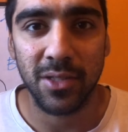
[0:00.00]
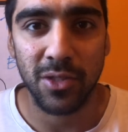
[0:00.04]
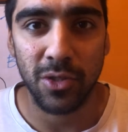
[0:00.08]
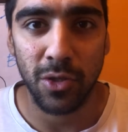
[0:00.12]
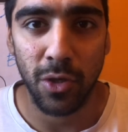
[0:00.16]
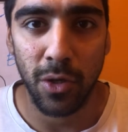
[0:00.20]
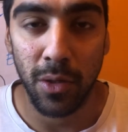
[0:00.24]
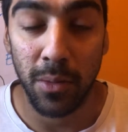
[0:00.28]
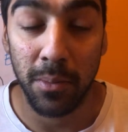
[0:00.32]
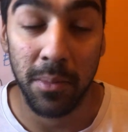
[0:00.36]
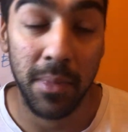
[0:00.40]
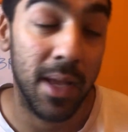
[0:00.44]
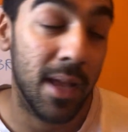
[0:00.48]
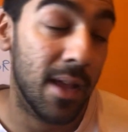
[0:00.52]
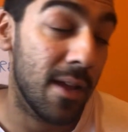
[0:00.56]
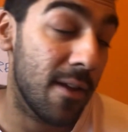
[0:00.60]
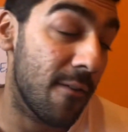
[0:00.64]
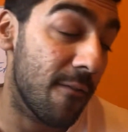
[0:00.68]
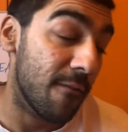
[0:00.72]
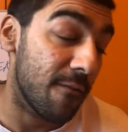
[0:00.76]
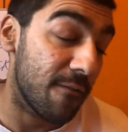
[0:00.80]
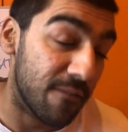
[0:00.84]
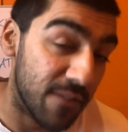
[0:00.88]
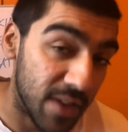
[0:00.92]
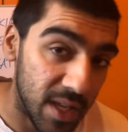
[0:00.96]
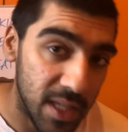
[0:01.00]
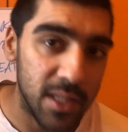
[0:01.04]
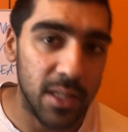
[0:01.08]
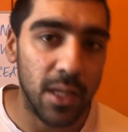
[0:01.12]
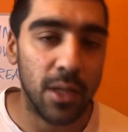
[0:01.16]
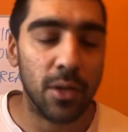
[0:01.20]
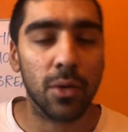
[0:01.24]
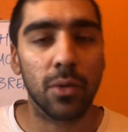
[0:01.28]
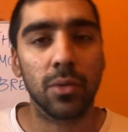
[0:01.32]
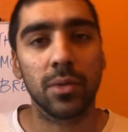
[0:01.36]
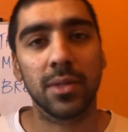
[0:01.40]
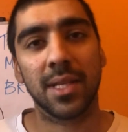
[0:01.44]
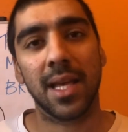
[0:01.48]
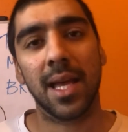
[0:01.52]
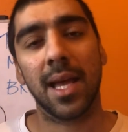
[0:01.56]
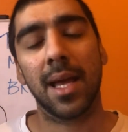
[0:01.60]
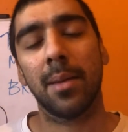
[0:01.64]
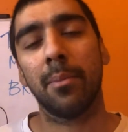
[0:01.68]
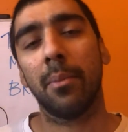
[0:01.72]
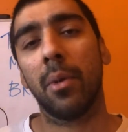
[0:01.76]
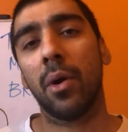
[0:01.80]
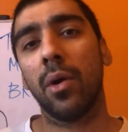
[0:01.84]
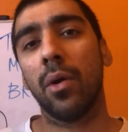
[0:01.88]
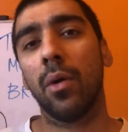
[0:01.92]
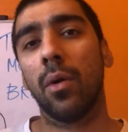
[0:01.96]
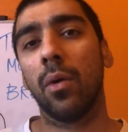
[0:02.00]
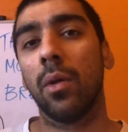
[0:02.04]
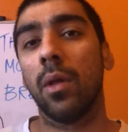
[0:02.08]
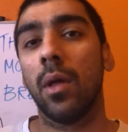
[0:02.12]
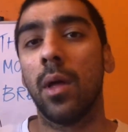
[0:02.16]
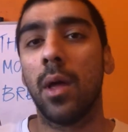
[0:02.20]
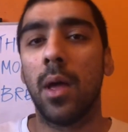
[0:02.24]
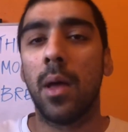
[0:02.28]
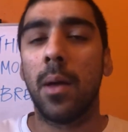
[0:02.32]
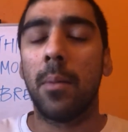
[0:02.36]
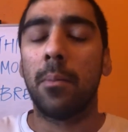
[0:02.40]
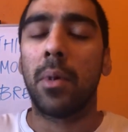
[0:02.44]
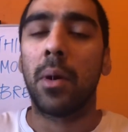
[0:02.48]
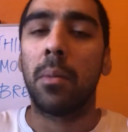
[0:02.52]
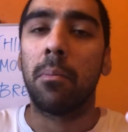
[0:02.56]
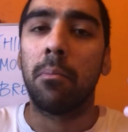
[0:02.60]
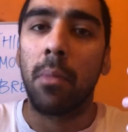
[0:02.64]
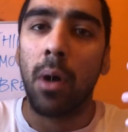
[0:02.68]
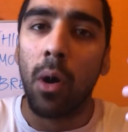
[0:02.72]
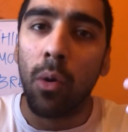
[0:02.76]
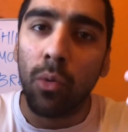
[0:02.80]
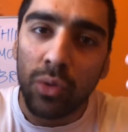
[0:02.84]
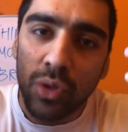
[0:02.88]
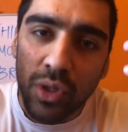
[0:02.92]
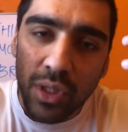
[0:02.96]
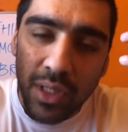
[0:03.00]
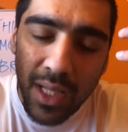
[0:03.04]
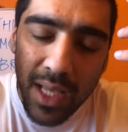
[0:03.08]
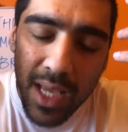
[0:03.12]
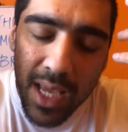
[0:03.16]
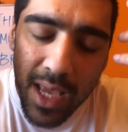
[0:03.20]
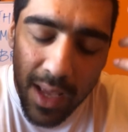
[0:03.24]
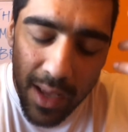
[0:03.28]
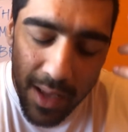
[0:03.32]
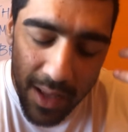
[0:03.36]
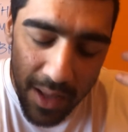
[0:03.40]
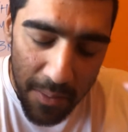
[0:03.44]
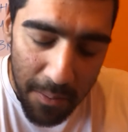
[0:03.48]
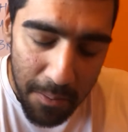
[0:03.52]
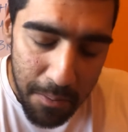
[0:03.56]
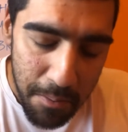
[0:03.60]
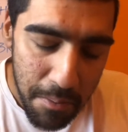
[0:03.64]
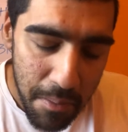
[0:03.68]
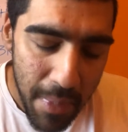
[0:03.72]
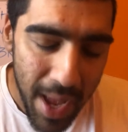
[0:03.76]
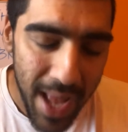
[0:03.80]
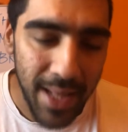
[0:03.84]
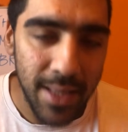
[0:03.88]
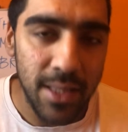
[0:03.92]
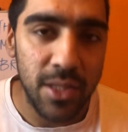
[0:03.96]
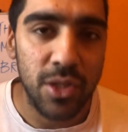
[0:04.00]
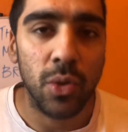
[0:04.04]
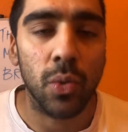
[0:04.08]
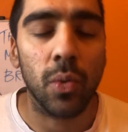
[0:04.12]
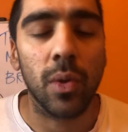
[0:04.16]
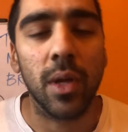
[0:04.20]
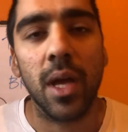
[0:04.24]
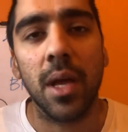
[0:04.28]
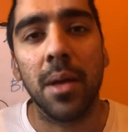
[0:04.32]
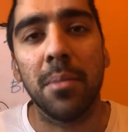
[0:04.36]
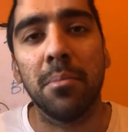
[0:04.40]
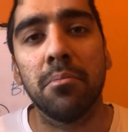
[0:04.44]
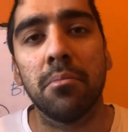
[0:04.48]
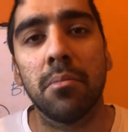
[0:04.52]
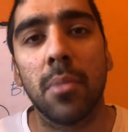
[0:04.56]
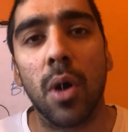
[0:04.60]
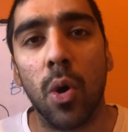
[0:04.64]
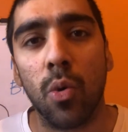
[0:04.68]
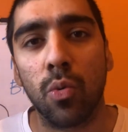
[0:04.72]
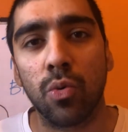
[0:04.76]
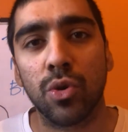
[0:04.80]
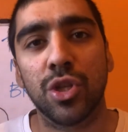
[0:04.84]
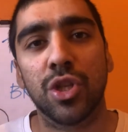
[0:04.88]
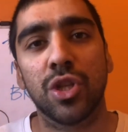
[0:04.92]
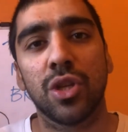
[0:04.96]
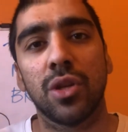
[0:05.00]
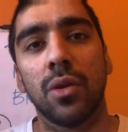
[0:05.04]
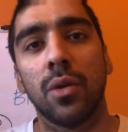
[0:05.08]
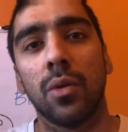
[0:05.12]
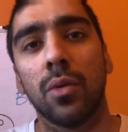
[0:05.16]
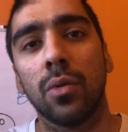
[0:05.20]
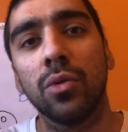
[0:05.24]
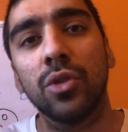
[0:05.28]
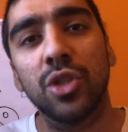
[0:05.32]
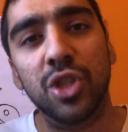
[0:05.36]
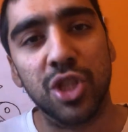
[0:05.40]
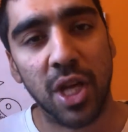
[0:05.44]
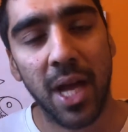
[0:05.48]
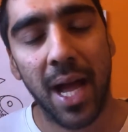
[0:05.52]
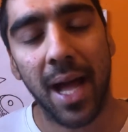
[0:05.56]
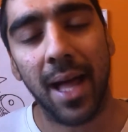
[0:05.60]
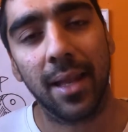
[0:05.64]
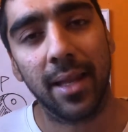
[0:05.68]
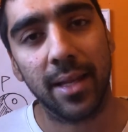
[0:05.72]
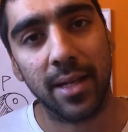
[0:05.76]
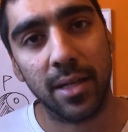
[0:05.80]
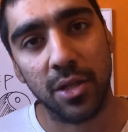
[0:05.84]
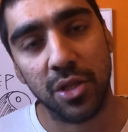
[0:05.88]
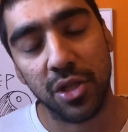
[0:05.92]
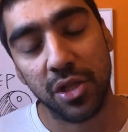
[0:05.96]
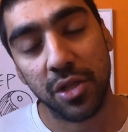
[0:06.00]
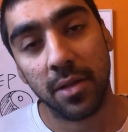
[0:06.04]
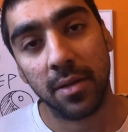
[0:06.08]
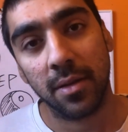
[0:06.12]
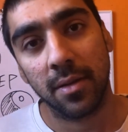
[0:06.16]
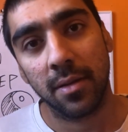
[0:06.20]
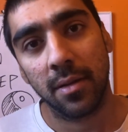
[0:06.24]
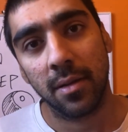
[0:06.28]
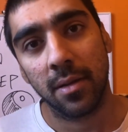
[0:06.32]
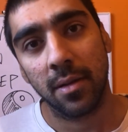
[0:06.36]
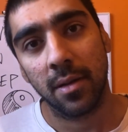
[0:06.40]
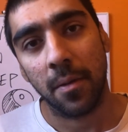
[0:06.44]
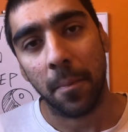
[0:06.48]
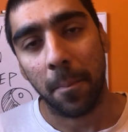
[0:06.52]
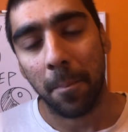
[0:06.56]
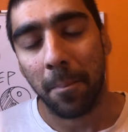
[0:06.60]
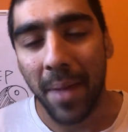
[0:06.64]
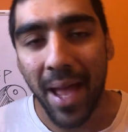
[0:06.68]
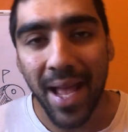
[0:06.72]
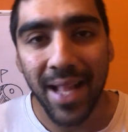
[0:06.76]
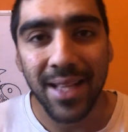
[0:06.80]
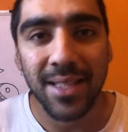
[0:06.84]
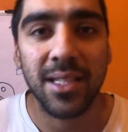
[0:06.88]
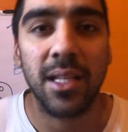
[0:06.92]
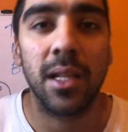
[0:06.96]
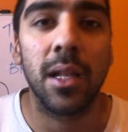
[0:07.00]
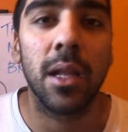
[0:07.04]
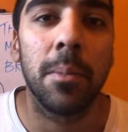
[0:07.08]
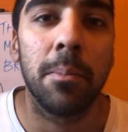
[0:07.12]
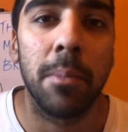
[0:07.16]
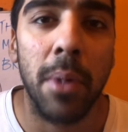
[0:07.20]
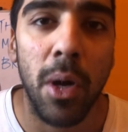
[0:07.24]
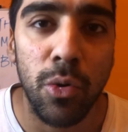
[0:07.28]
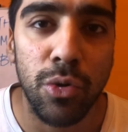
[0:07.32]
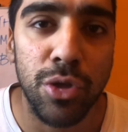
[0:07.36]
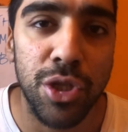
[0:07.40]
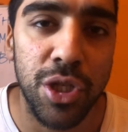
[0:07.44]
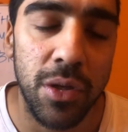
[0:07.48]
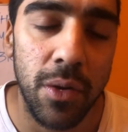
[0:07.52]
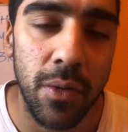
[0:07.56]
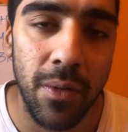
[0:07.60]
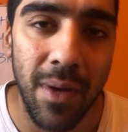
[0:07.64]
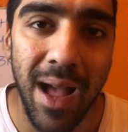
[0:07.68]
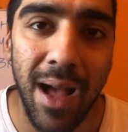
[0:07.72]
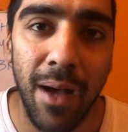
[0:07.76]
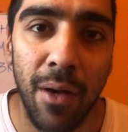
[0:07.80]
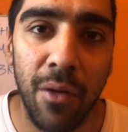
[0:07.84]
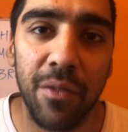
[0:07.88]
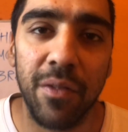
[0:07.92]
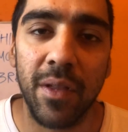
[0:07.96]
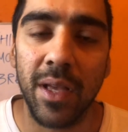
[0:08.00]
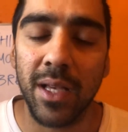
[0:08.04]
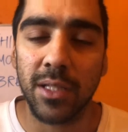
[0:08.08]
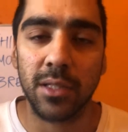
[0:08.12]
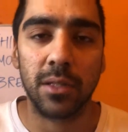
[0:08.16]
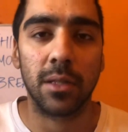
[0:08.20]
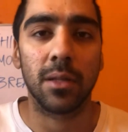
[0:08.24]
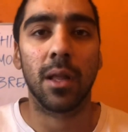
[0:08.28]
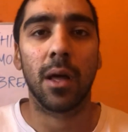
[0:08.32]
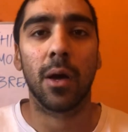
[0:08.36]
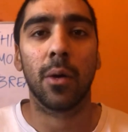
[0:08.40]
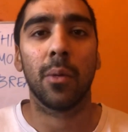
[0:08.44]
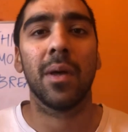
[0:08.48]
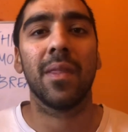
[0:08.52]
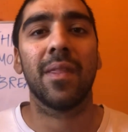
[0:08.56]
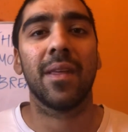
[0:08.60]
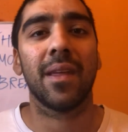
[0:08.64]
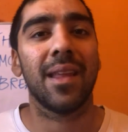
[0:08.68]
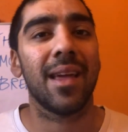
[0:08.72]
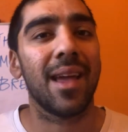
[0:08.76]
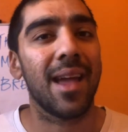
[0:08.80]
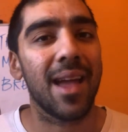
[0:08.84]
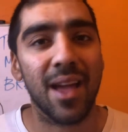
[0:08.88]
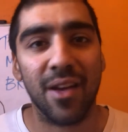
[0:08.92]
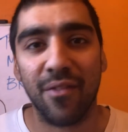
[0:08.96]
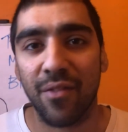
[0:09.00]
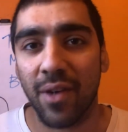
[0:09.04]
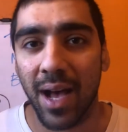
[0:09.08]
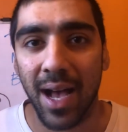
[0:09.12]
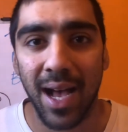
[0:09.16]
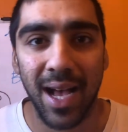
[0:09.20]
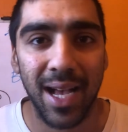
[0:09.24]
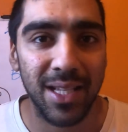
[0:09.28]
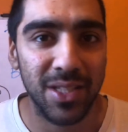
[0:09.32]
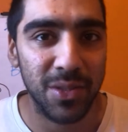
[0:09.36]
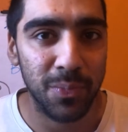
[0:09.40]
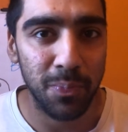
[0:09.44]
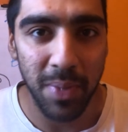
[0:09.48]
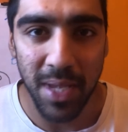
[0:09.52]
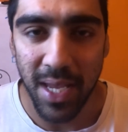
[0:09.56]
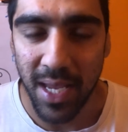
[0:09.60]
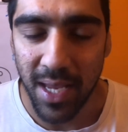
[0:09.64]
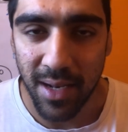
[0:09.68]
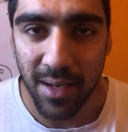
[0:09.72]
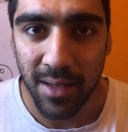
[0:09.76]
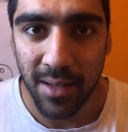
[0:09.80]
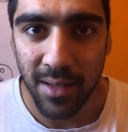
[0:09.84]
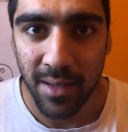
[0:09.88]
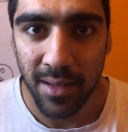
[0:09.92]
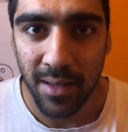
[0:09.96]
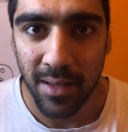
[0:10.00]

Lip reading: some physical turmoil, but mostly mental emotional challenge. Mental emotional health is lower than it ever has been.